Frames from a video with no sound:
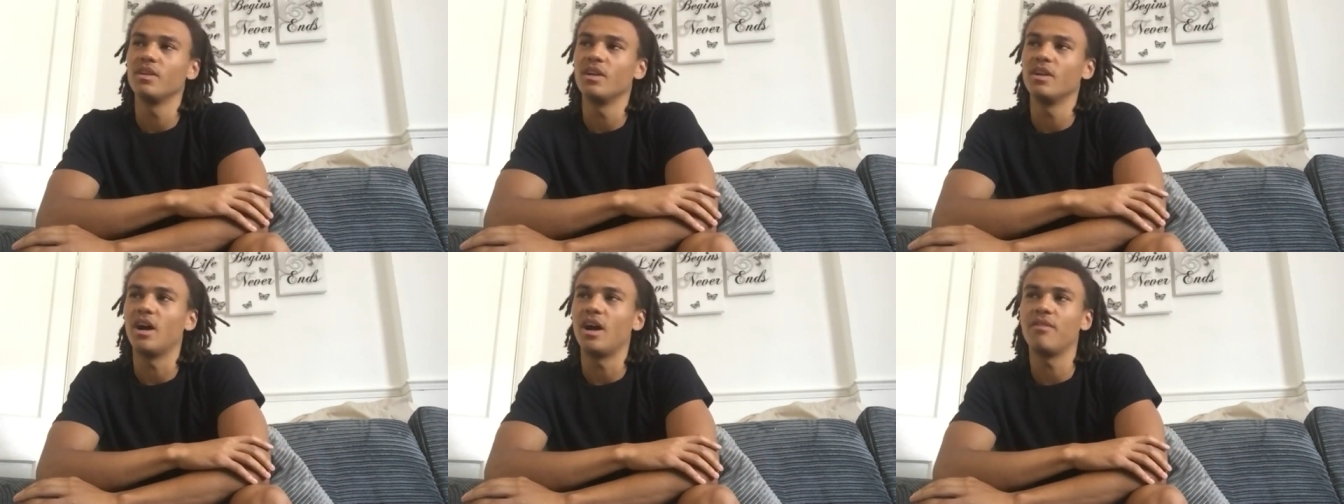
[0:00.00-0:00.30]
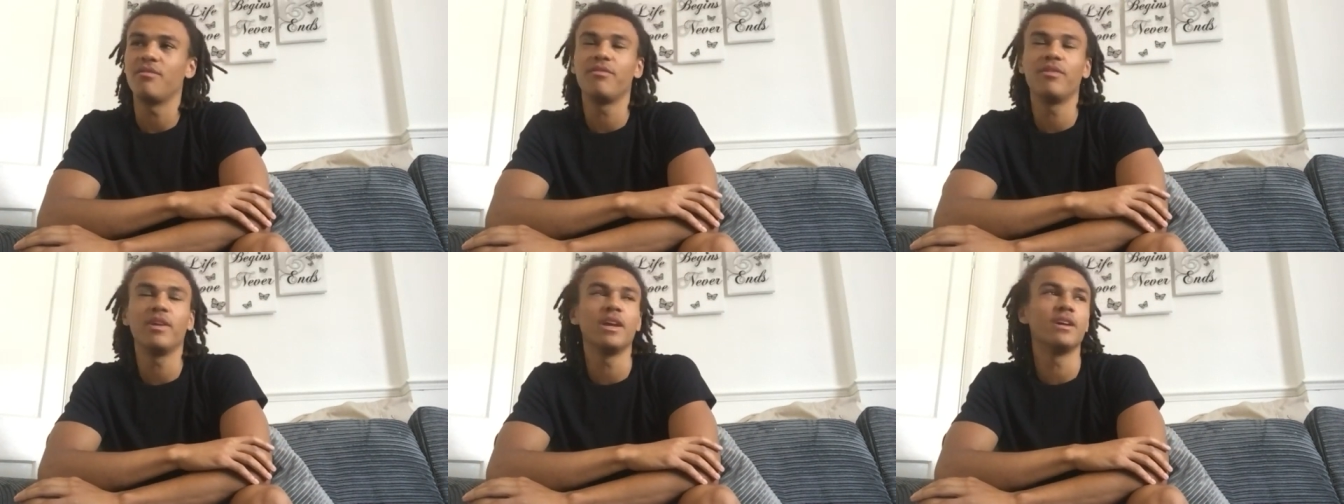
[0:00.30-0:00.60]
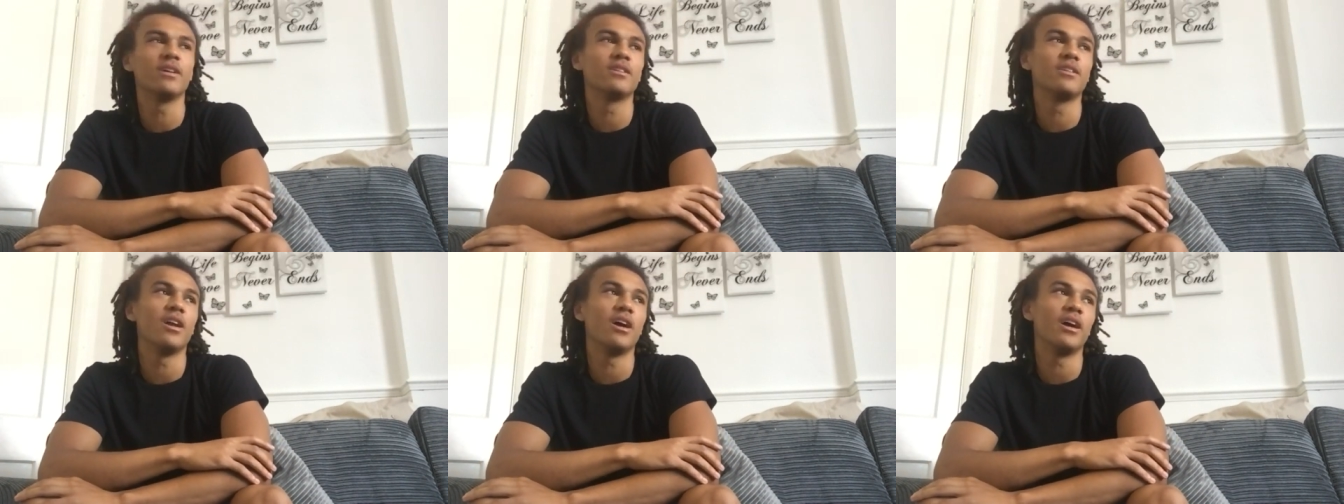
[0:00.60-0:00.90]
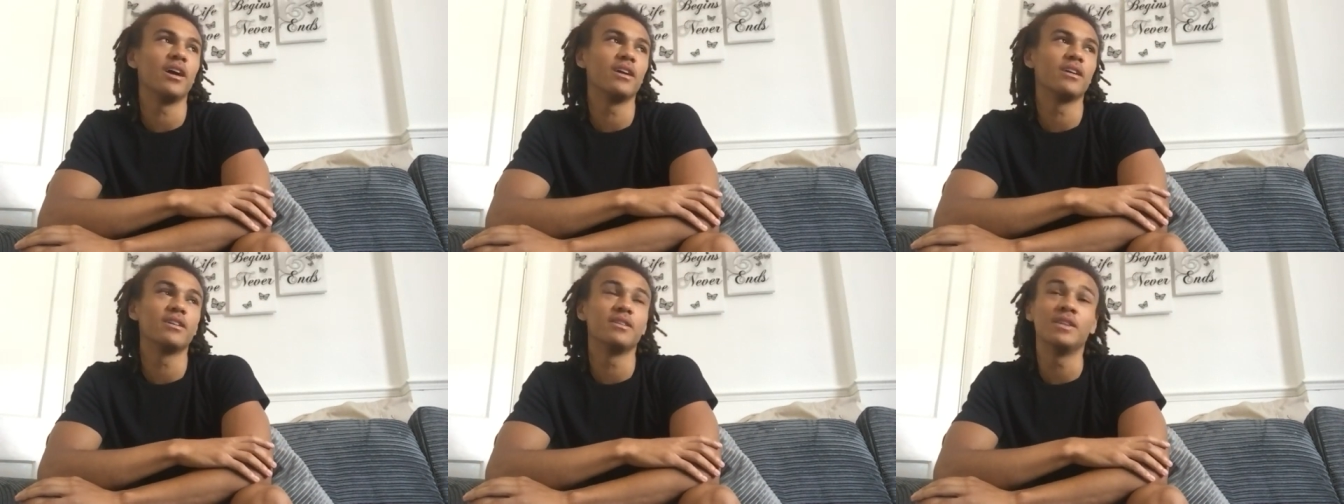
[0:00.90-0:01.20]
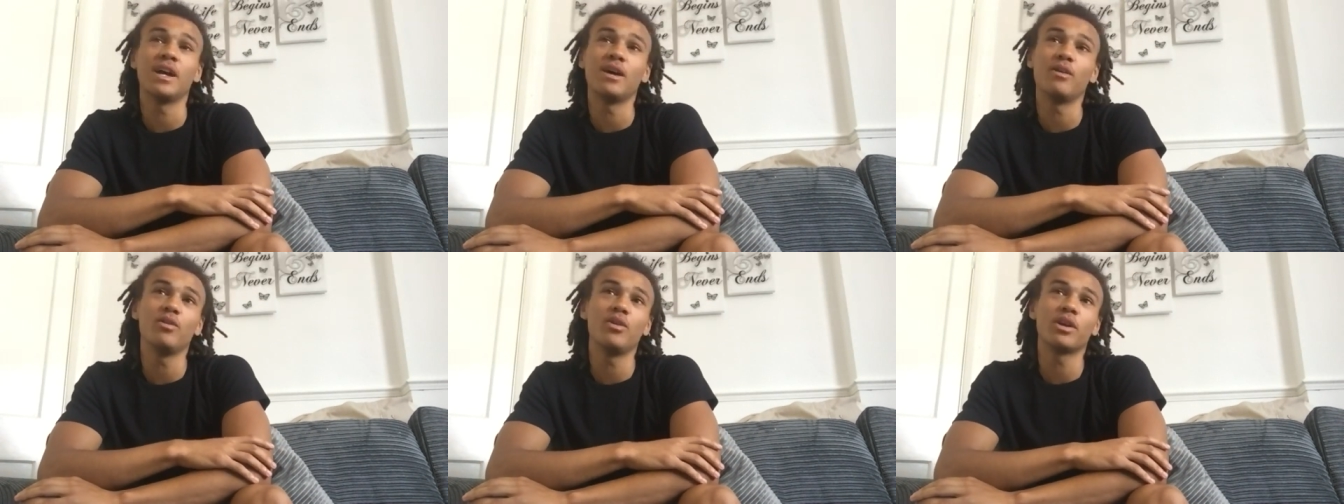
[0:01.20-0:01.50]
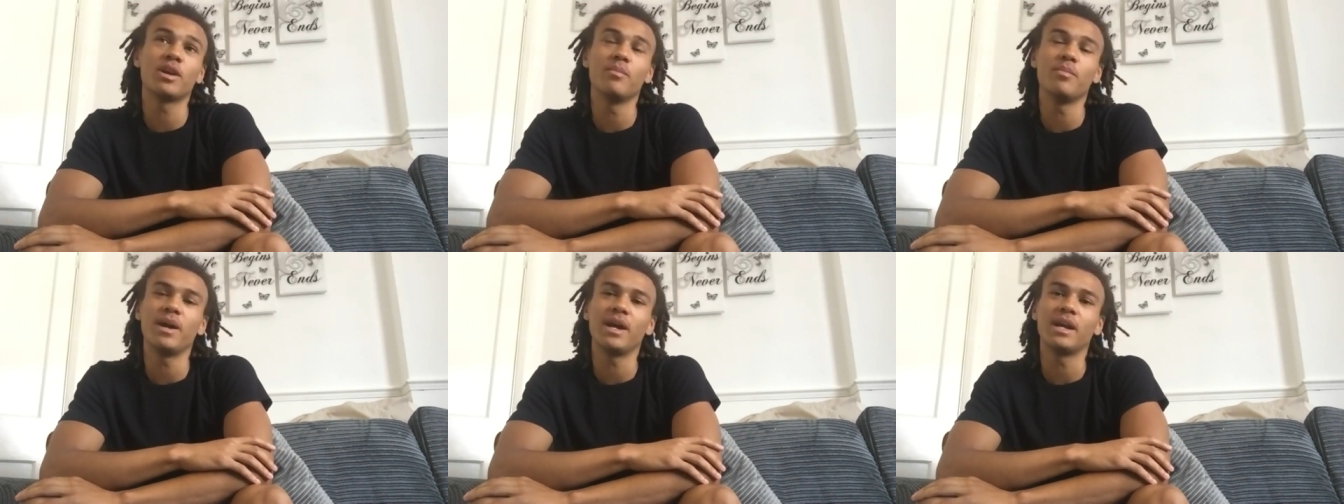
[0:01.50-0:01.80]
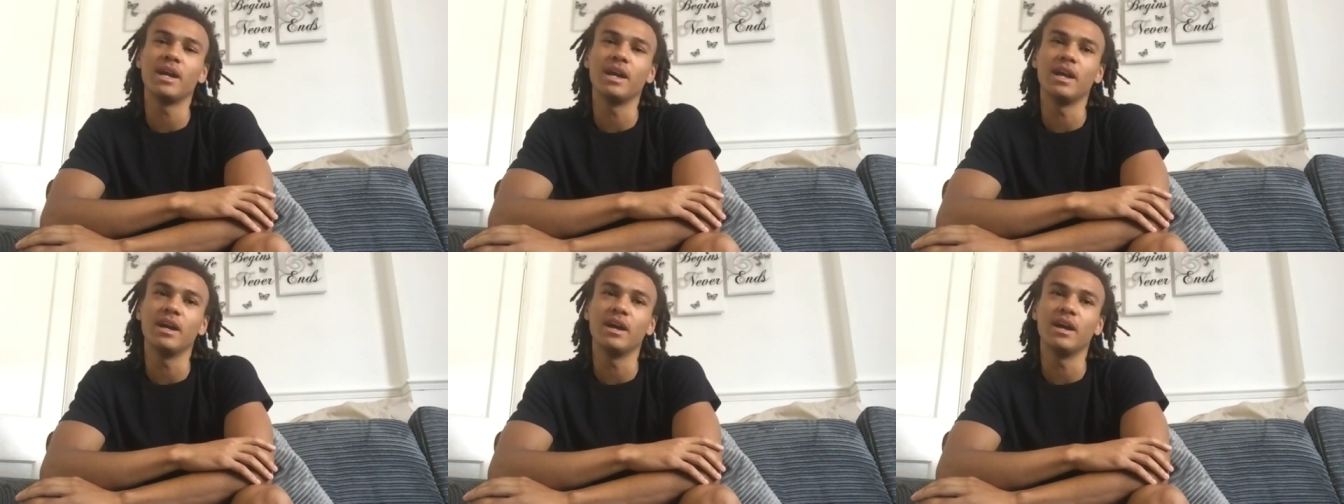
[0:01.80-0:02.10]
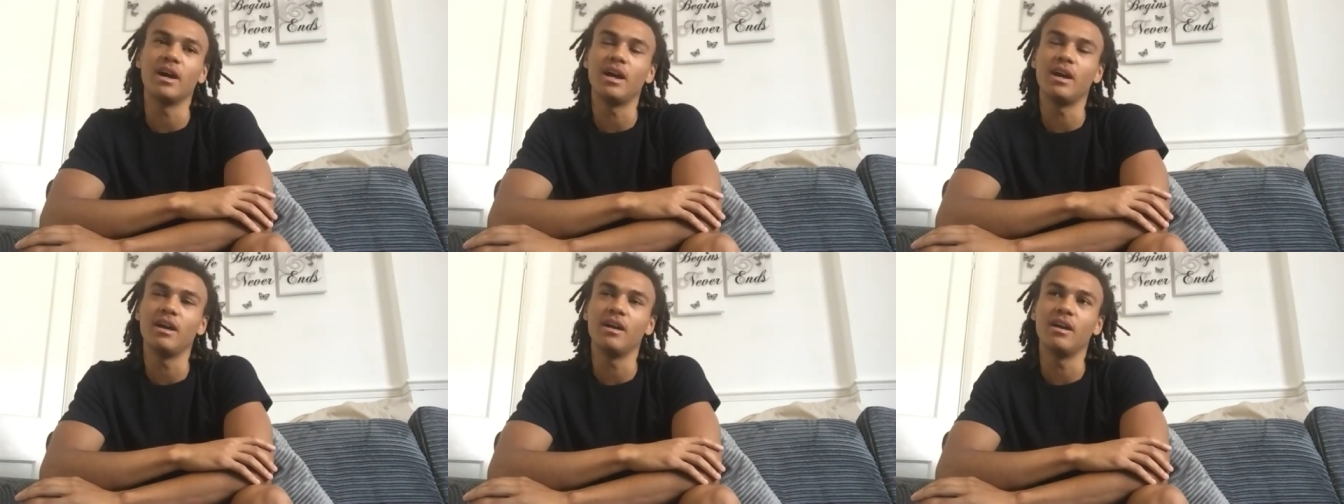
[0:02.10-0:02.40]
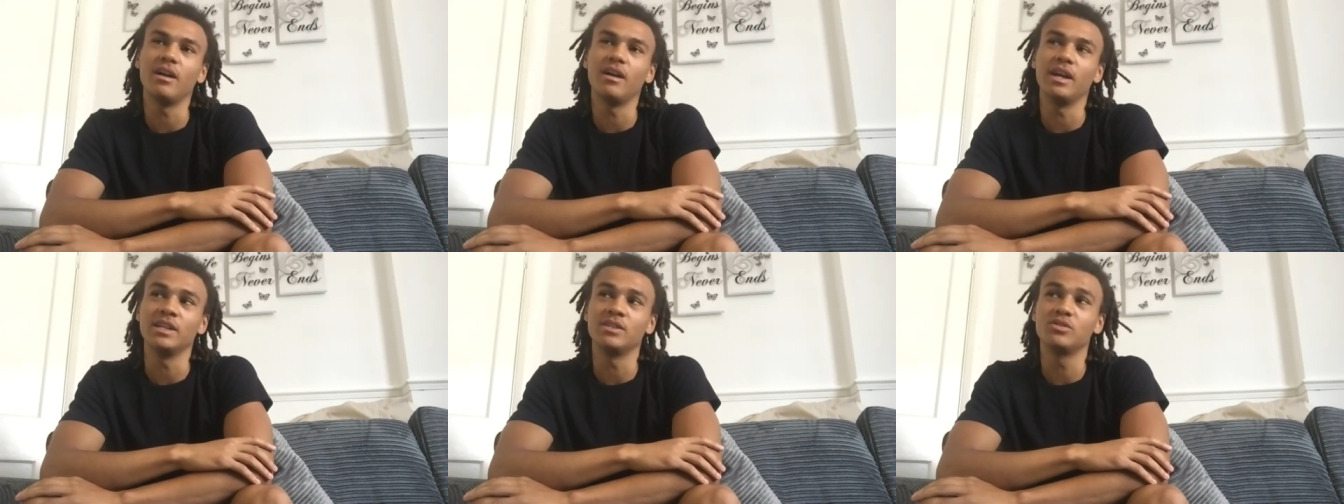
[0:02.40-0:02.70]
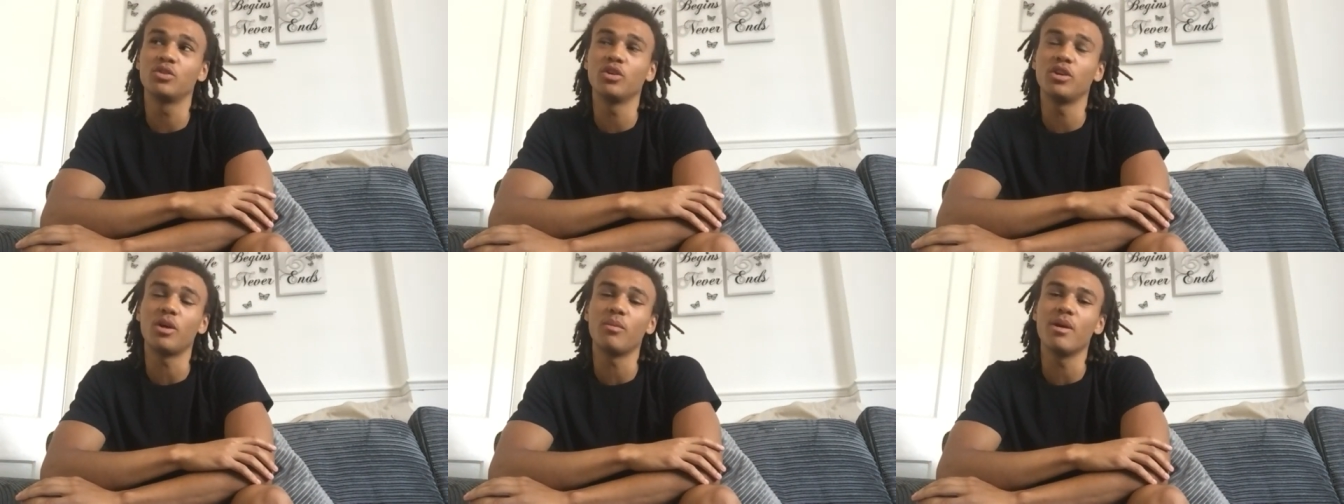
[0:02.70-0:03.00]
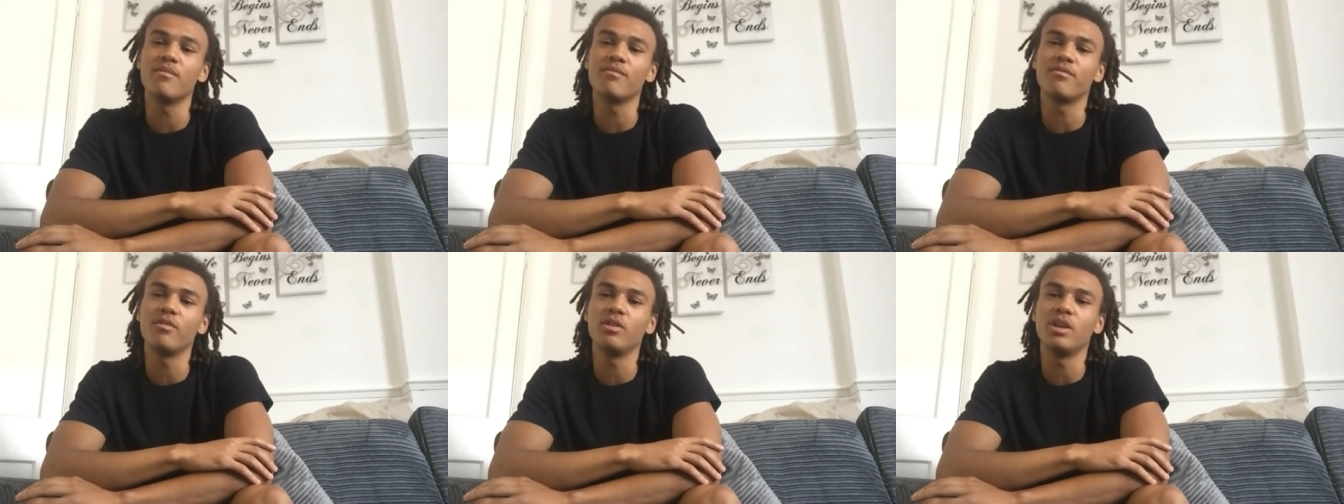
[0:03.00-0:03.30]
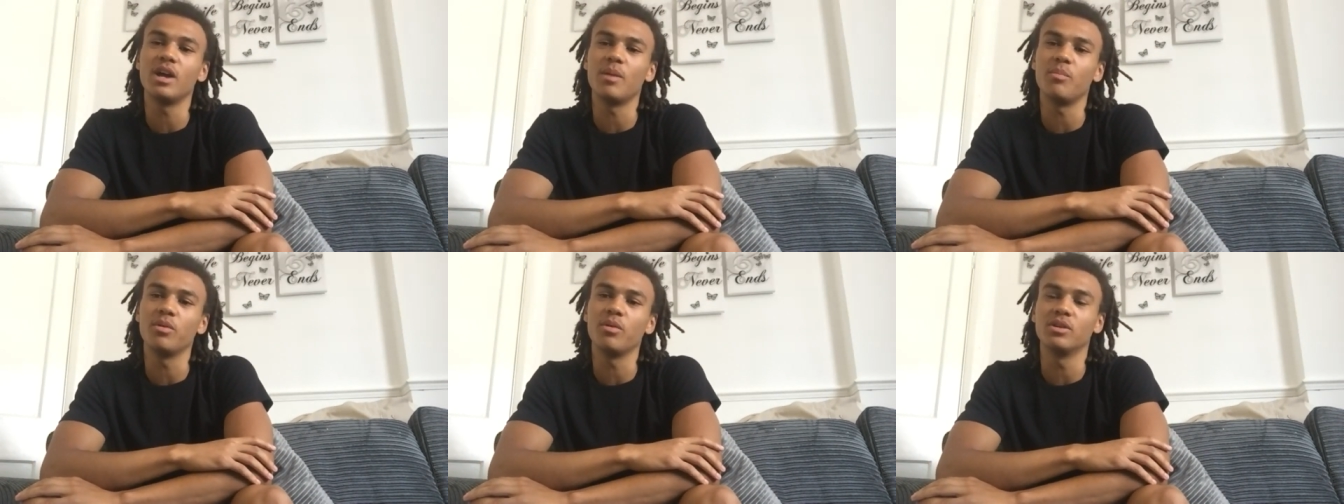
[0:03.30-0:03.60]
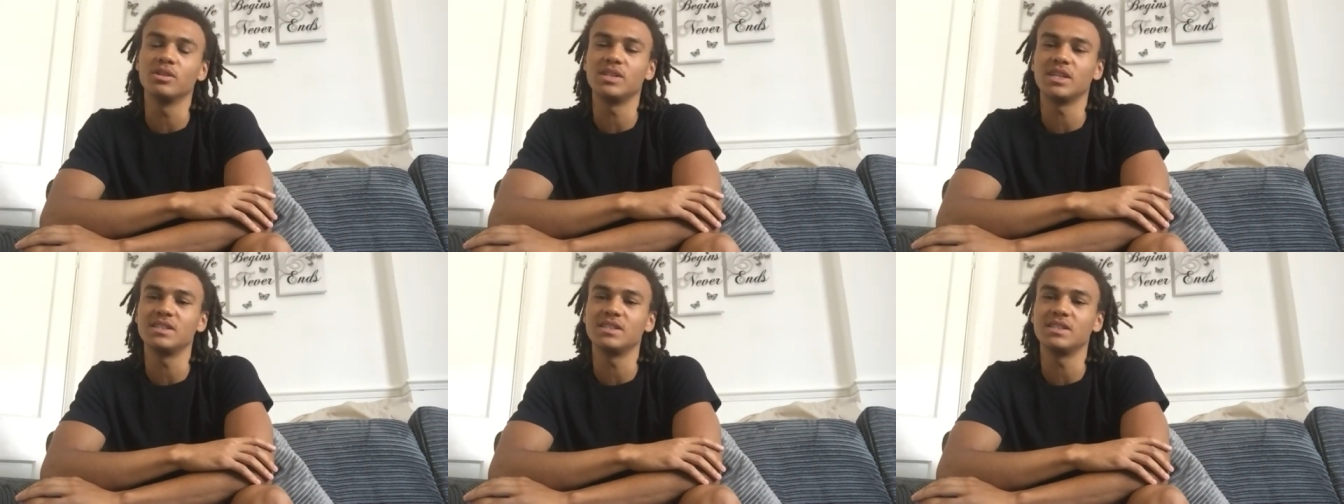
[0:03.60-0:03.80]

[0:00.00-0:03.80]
I think, like, now looking back at it, it's good I went through that, because I